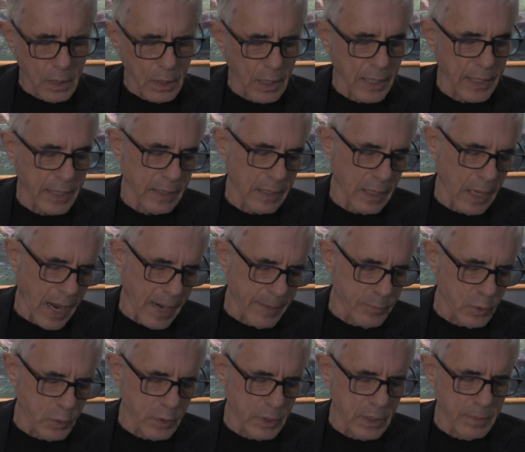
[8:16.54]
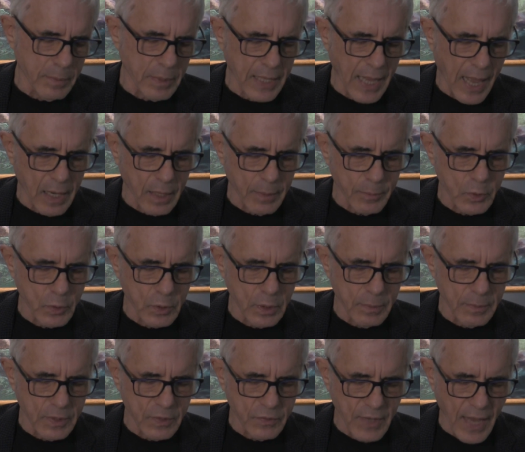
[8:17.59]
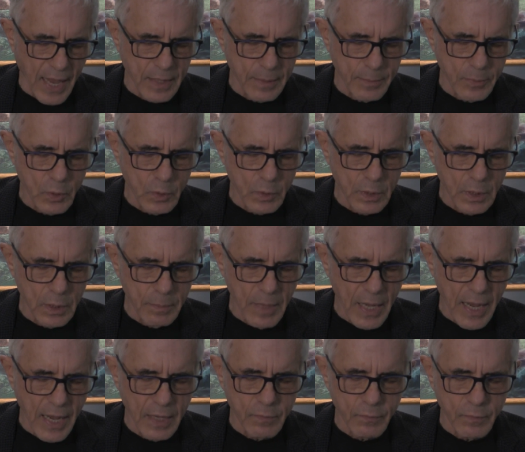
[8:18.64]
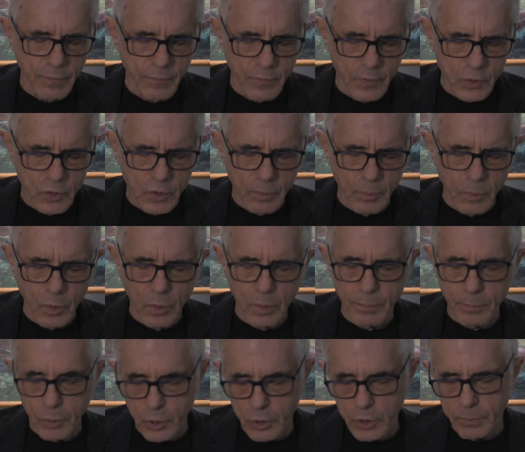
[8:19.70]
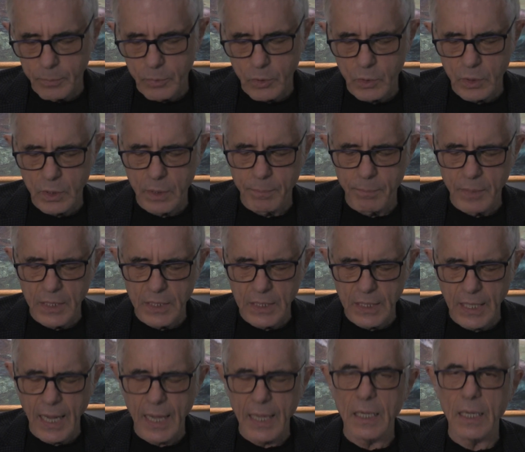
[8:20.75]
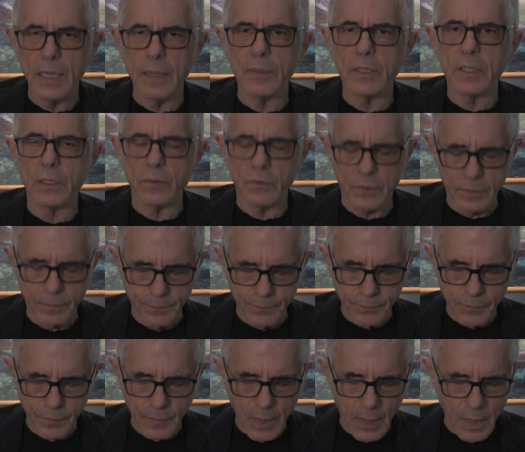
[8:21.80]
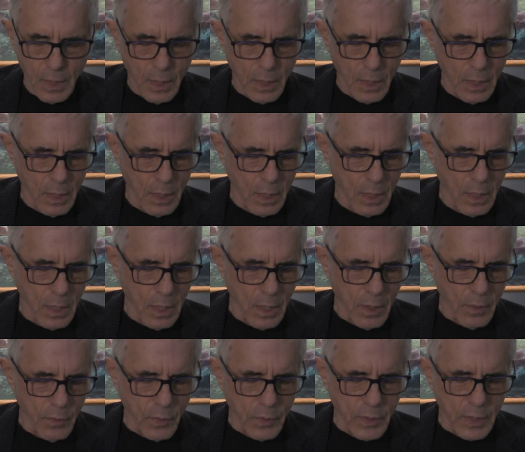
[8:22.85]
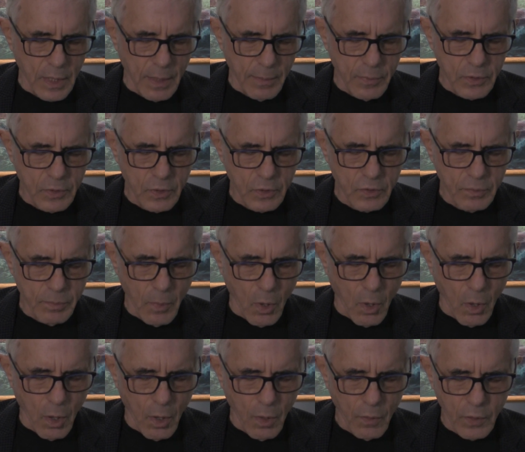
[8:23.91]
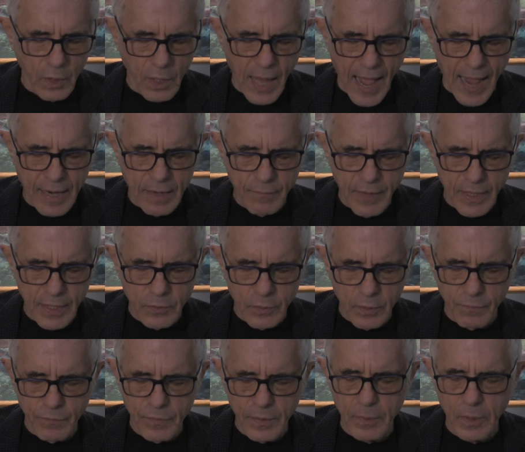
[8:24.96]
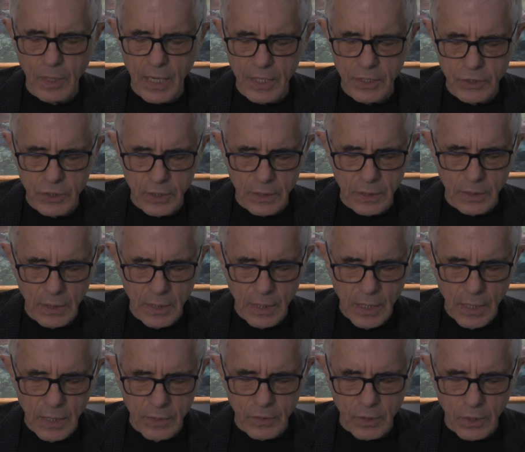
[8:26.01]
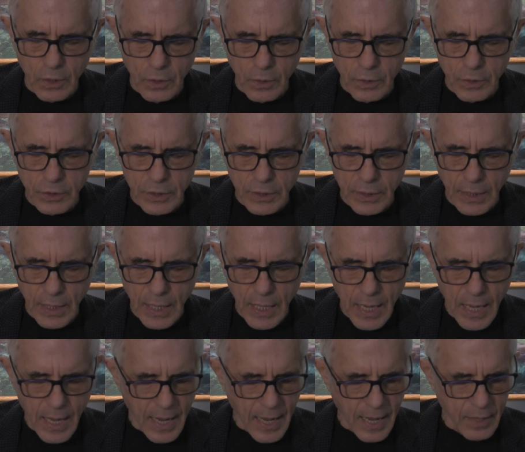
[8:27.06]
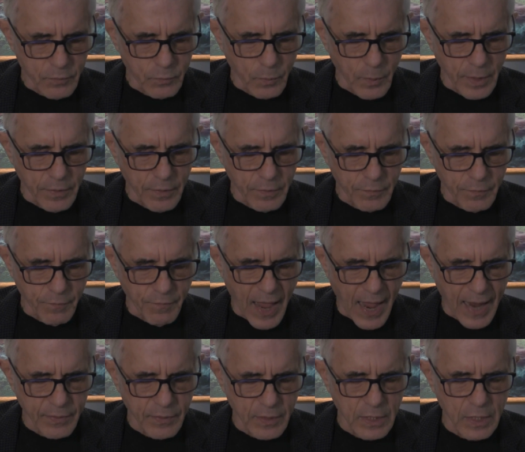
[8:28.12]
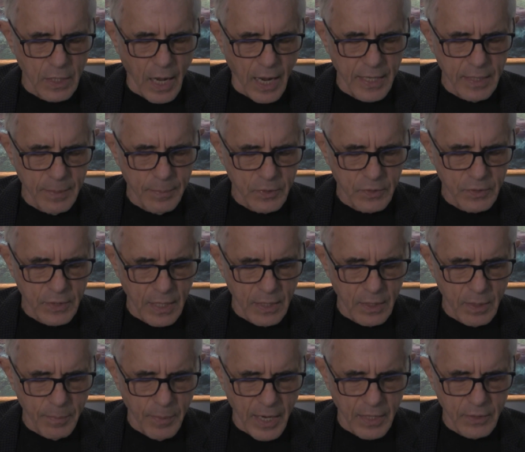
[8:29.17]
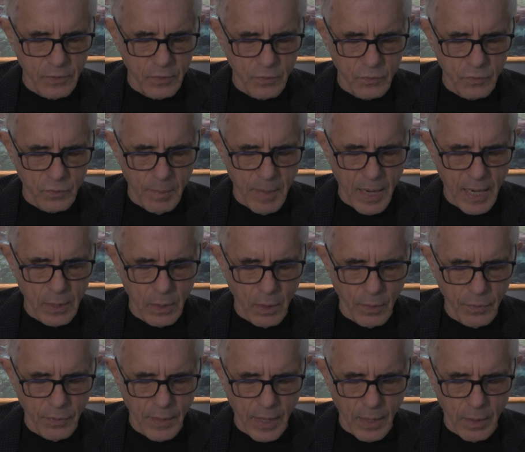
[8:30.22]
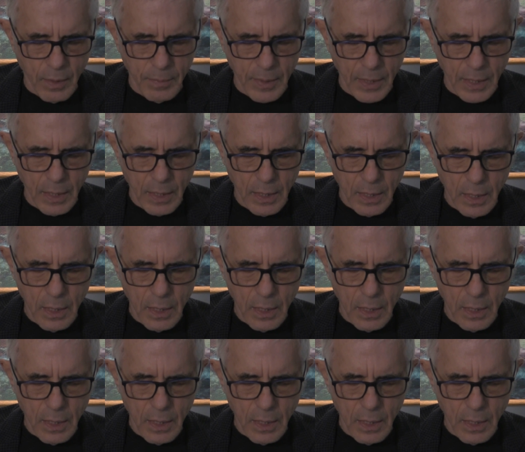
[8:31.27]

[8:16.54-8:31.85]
like ibrutinib, acalabrutinib, and zanubrutinib, and reversible pirtobrutinib BTK inhibitors. Though the numbers are small, the lack of atrial fibrillation is encouraging, as was the fact that 90% of the patients remained on therapy.